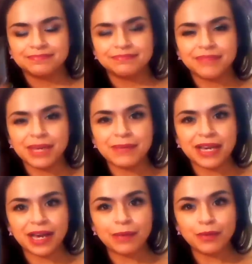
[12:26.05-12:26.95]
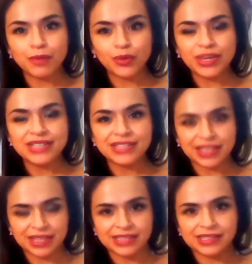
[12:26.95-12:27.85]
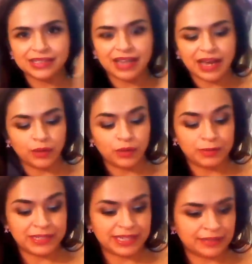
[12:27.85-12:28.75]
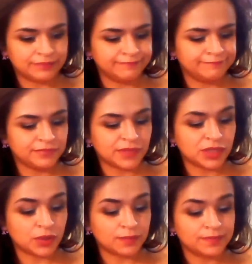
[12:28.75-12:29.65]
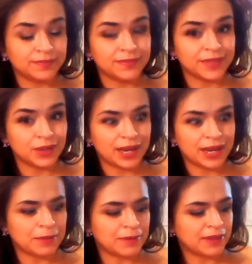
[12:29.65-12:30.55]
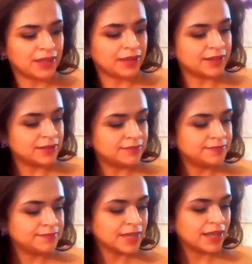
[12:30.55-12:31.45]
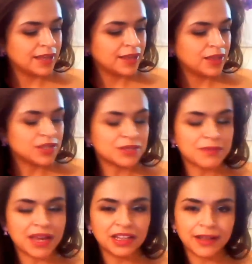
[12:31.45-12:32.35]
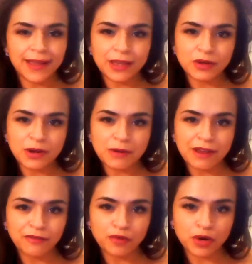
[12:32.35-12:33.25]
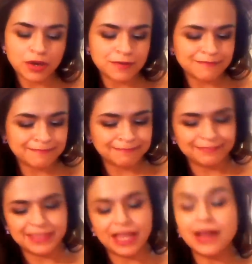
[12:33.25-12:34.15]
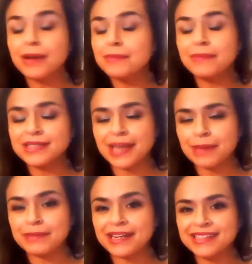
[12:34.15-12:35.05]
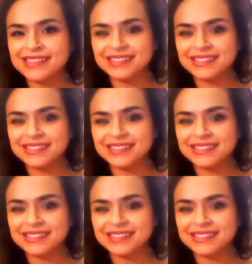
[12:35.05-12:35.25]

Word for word: maybe a couple more weeks and this guy will be done. So quite happy about that. There's my little angry rant for you. Back to happiness.